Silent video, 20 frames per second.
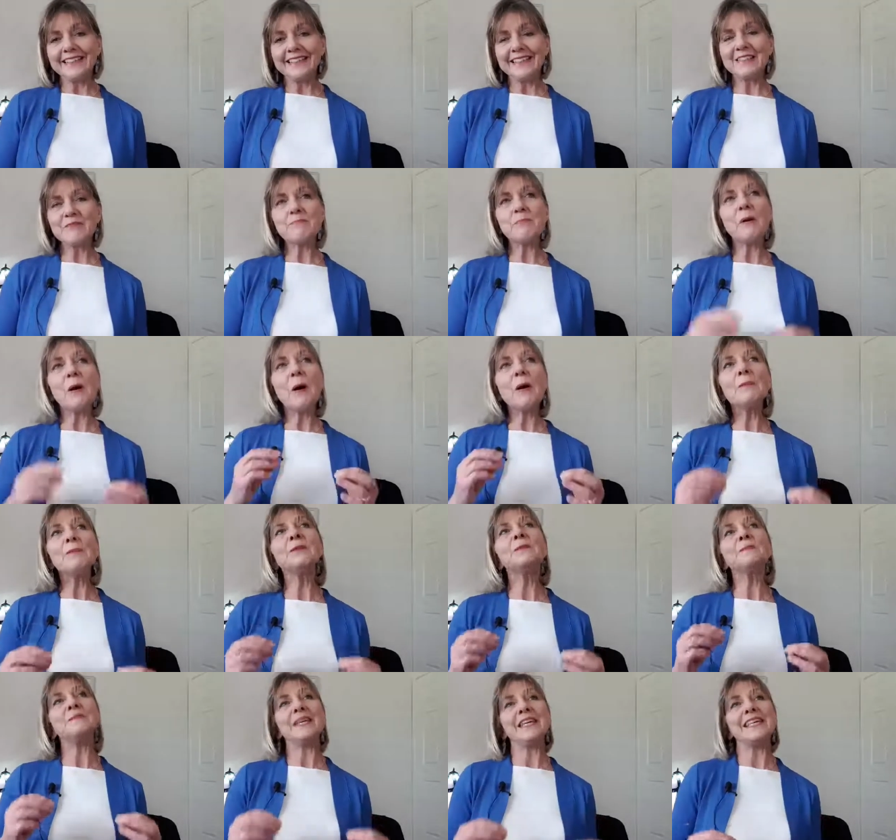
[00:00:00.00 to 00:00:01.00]
The
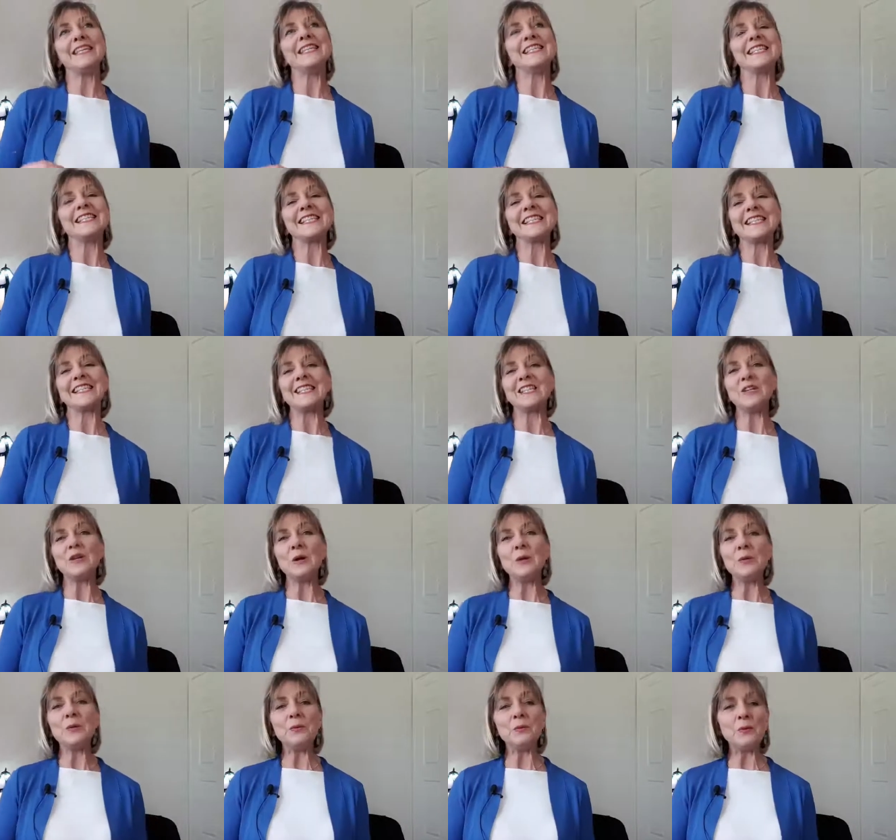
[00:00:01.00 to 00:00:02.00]
problem is,
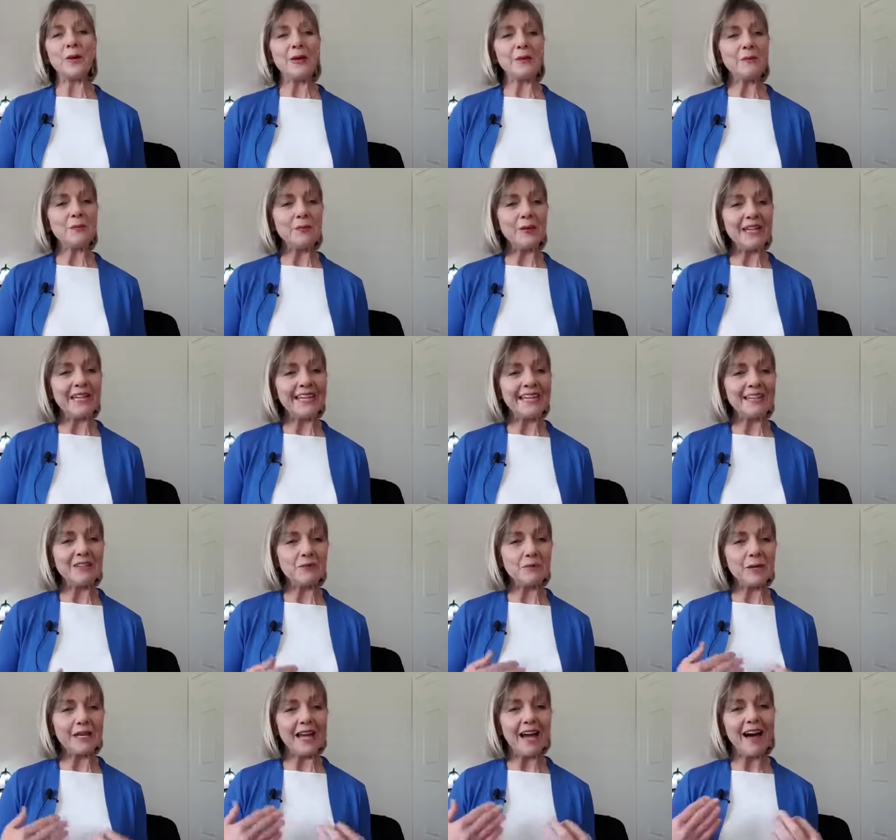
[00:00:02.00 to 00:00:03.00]
when
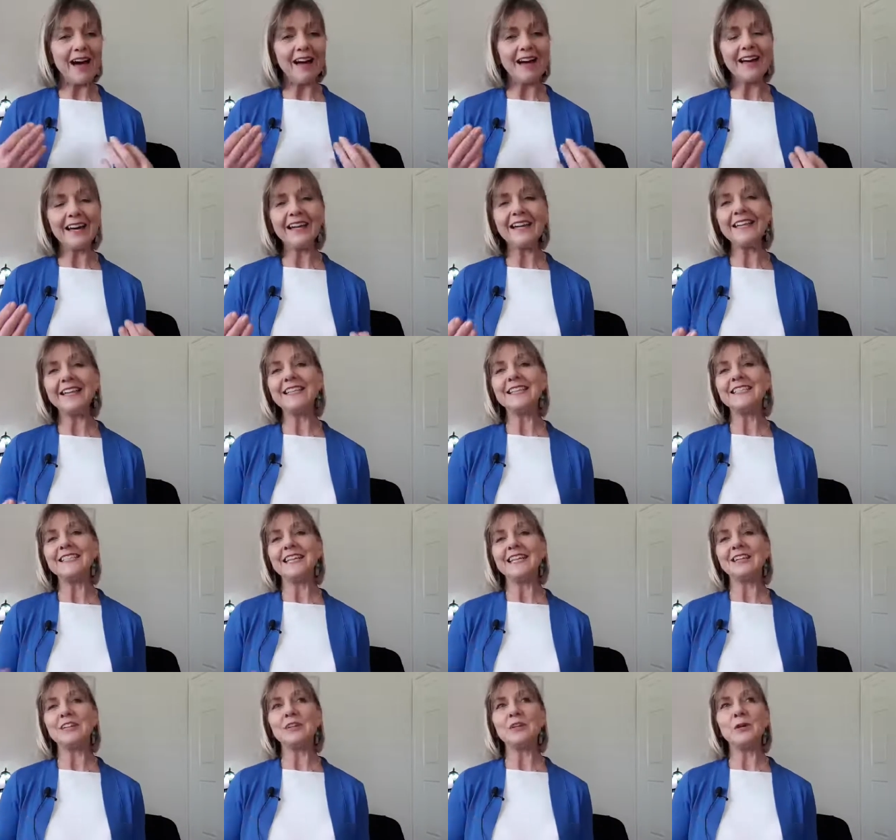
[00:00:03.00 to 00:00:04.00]
we hide,
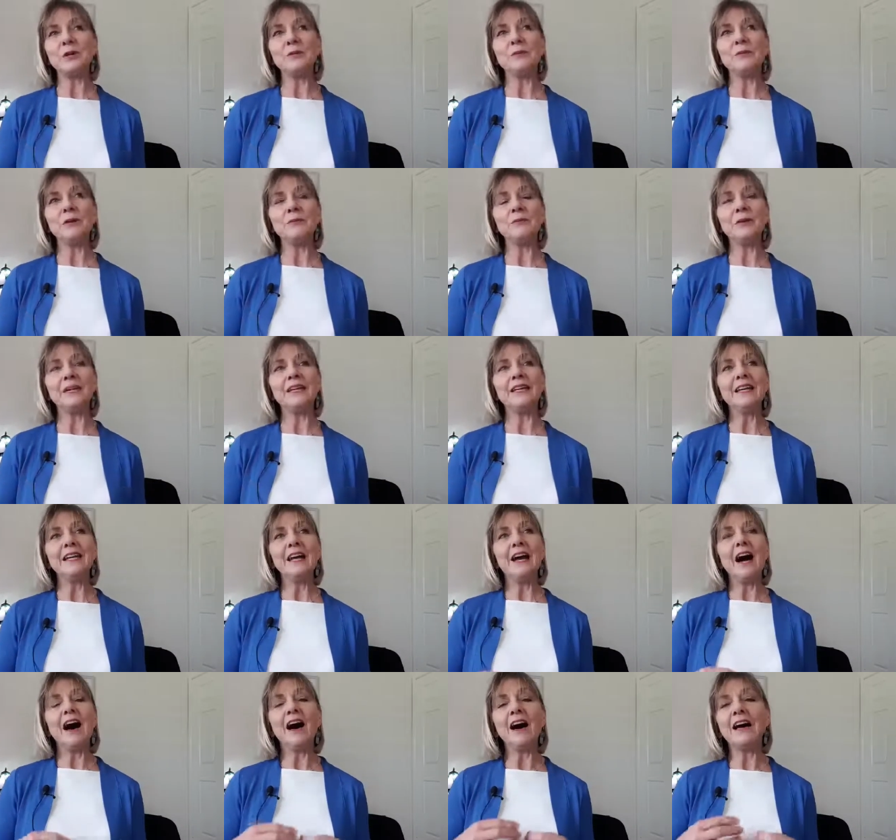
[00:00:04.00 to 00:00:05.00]
when we
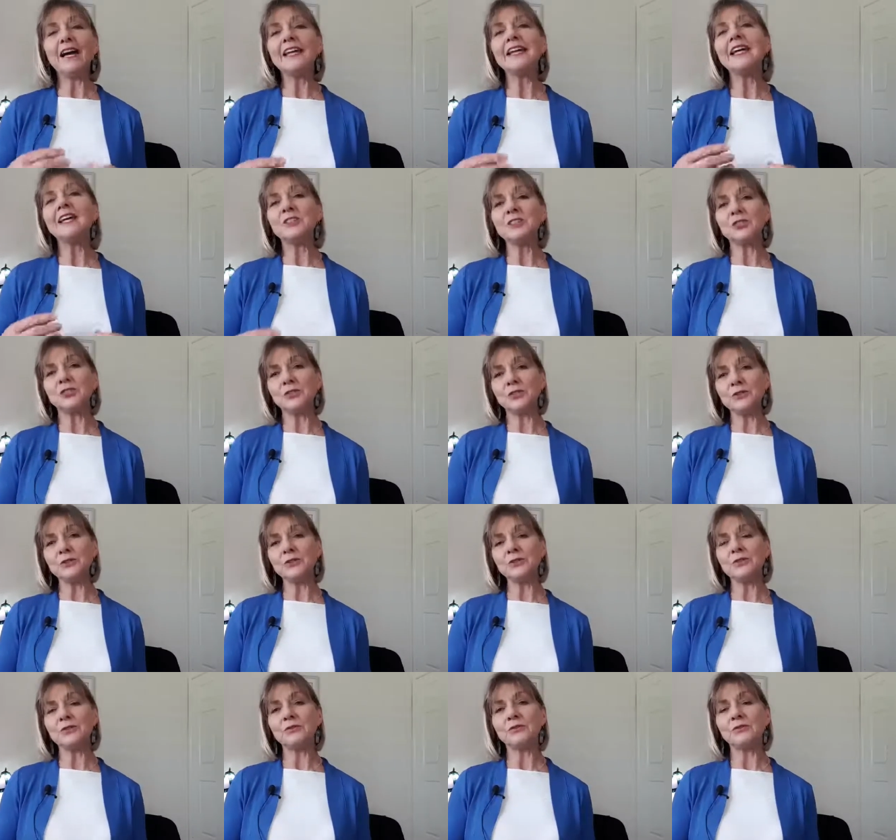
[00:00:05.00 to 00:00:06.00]
hide our
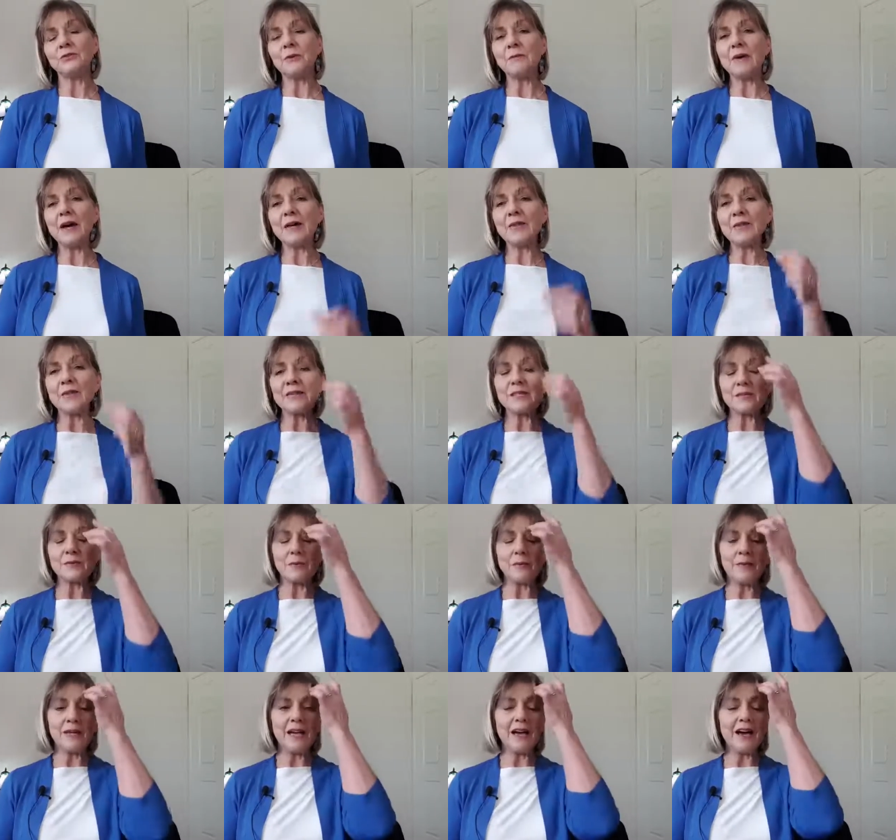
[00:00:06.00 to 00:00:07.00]
truth from others, when
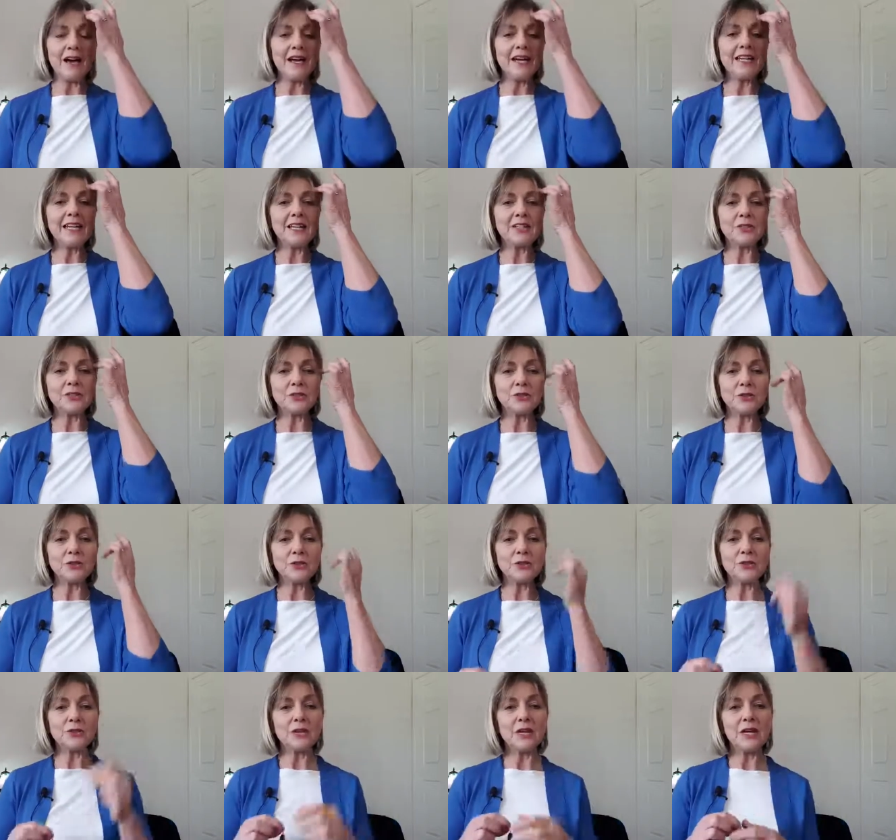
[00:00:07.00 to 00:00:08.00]
we hide our
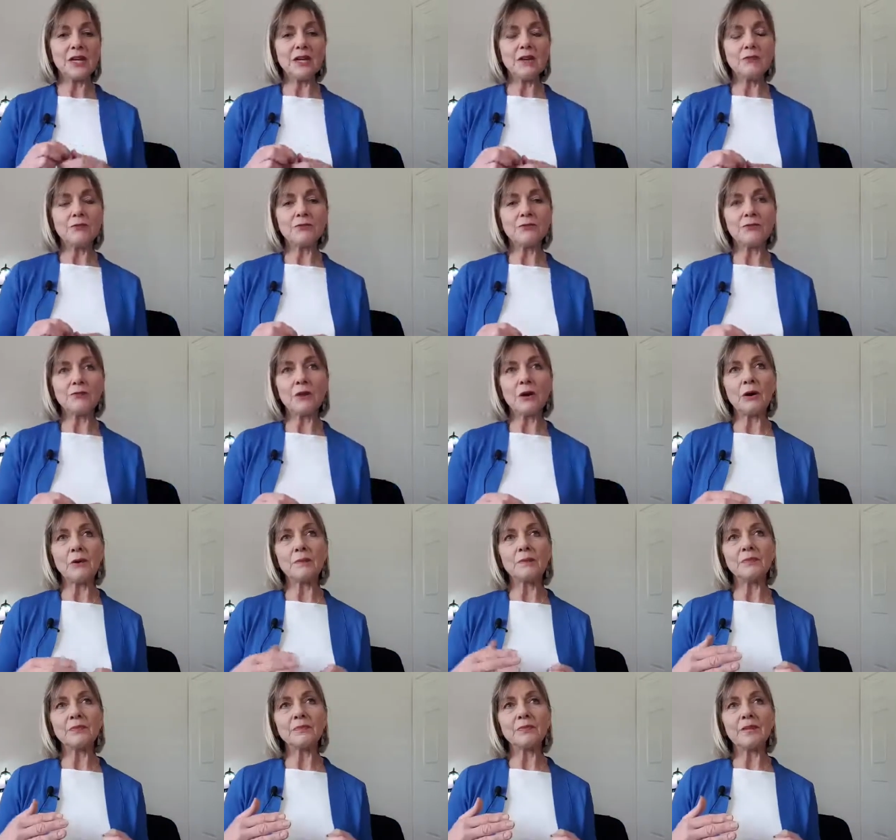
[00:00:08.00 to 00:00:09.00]
truth
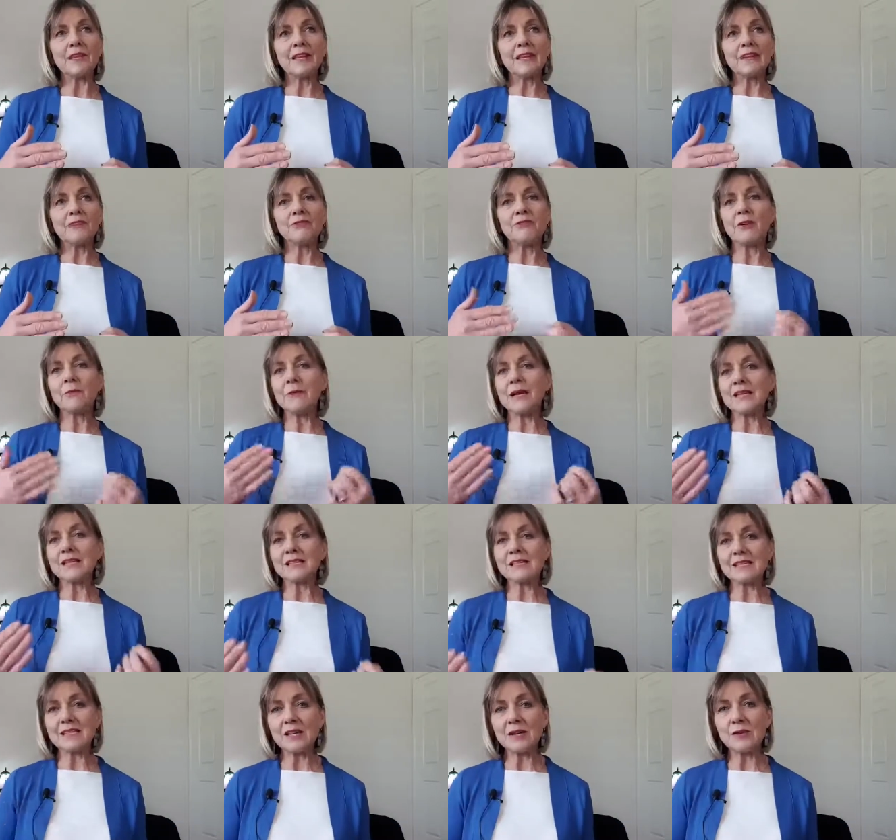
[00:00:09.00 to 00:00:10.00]
from
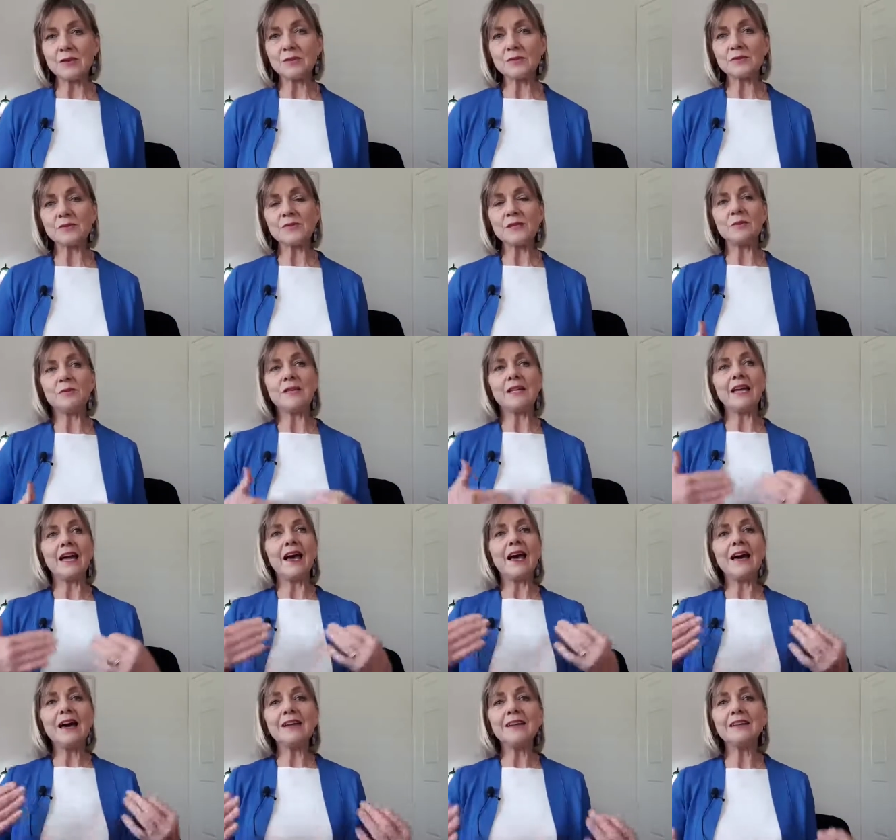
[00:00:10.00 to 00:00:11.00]
ourselves, and
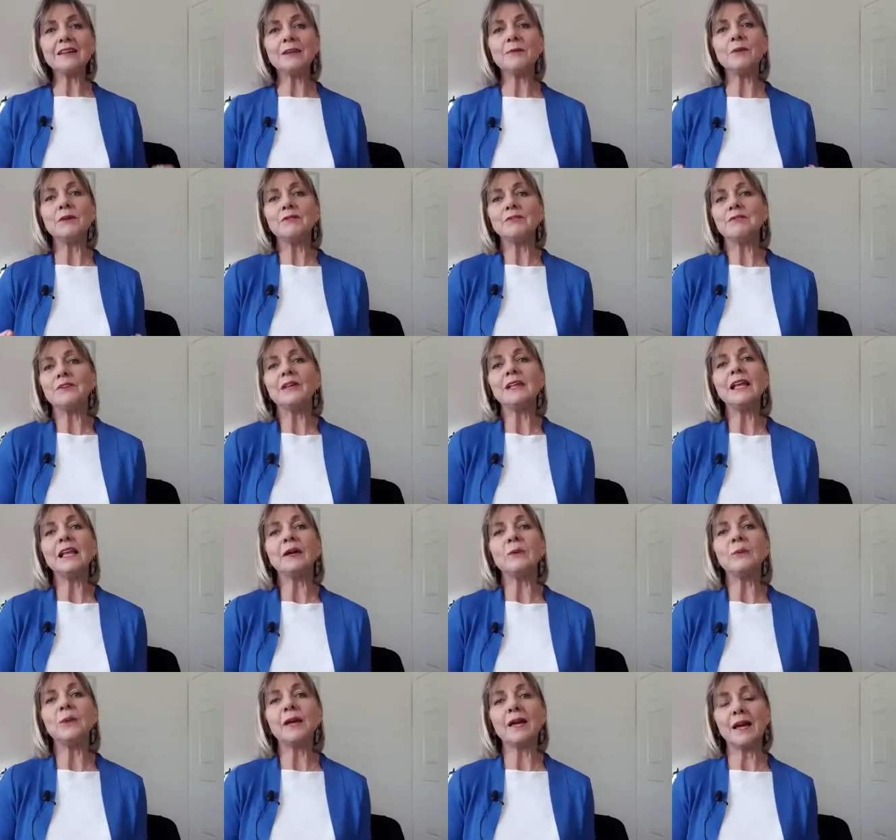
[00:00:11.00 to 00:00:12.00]
we feel like
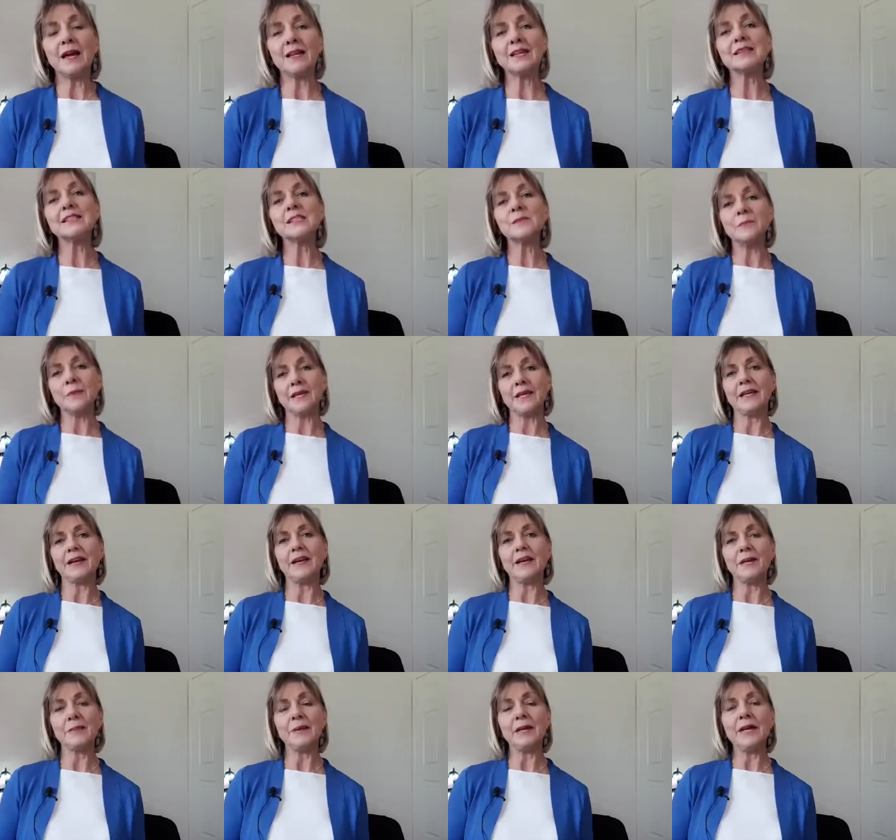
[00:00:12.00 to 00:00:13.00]
we can't speak
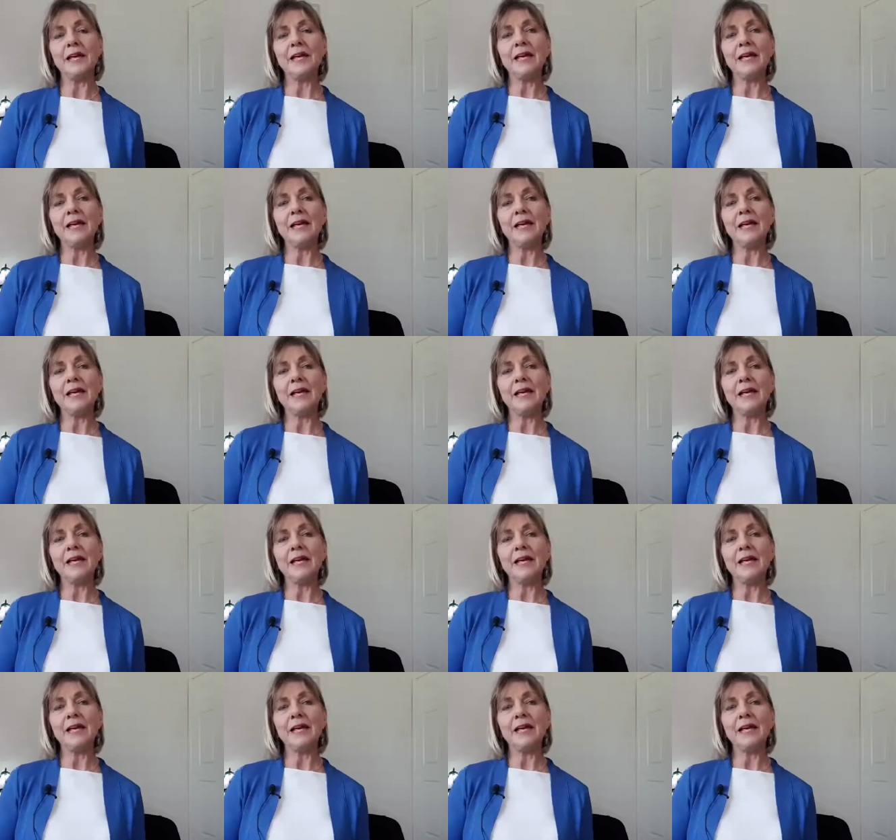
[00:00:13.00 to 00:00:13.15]
up,